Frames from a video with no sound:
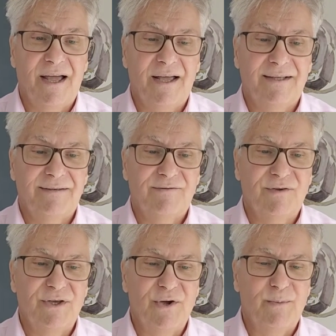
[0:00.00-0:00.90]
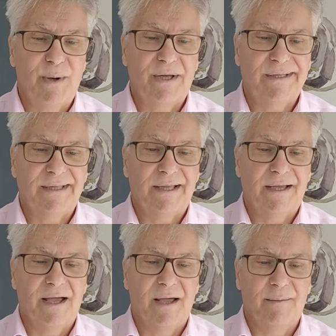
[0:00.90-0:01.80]
and you
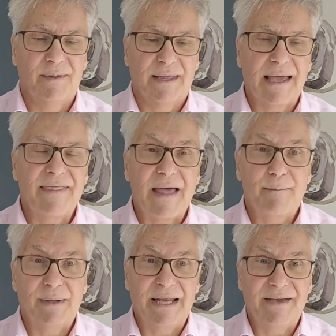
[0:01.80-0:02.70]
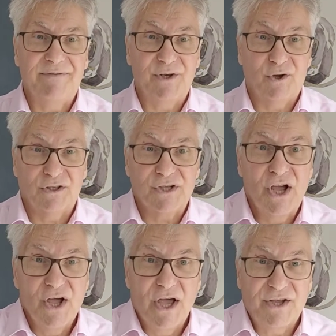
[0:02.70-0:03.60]
personally and get that belief in you, because
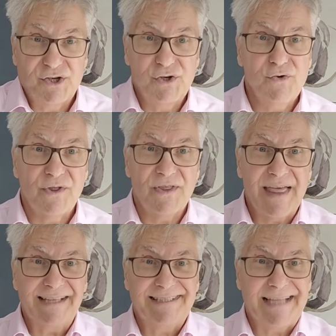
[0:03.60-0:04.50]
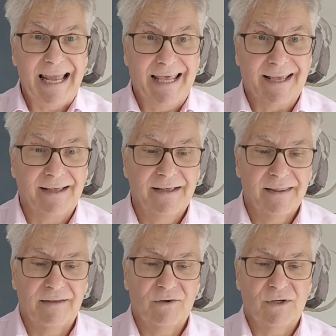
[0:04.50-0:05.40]
it's you that they're selling.
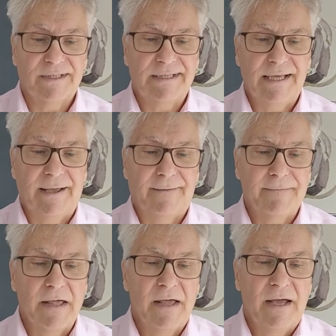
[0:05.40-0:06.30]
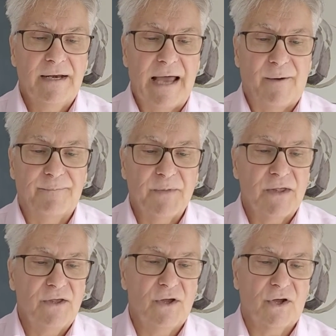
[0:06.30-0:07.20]
They've got to see it. Now,
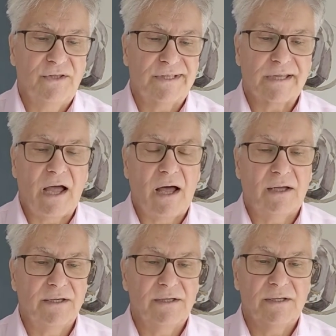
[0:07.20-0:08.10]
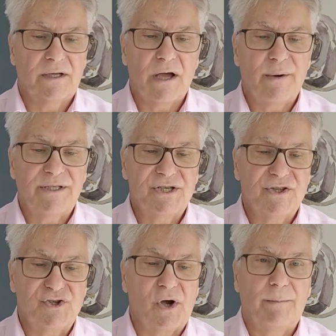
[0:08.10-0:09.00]
you can start going to
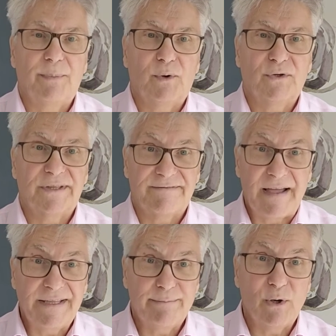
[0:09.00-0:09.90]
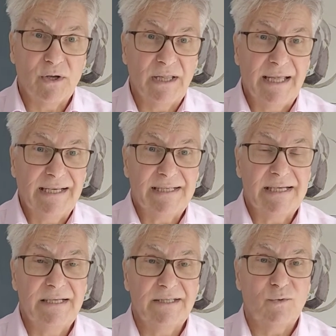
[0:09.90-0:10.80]
the job boards. Facebook and
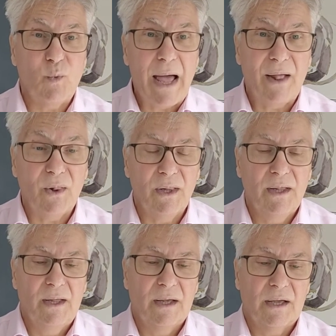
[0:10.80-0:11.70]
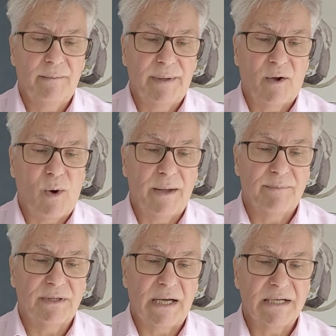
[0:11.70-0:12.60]
LinkedIn as well can be quite
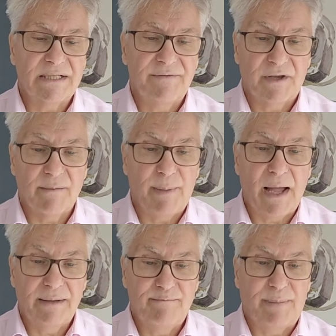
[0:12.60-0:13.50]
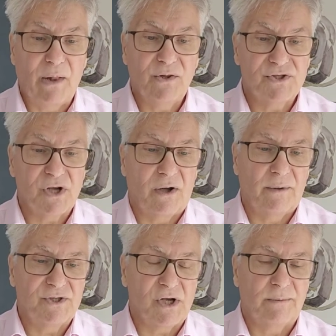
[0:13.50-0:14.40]
productive. You can buy bulk
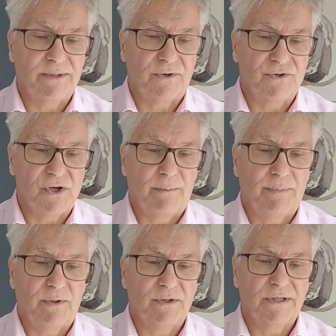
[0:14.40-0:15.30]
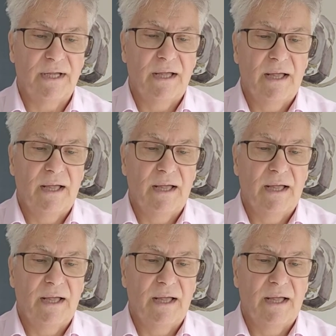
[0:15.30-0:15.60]
jobs on job boards.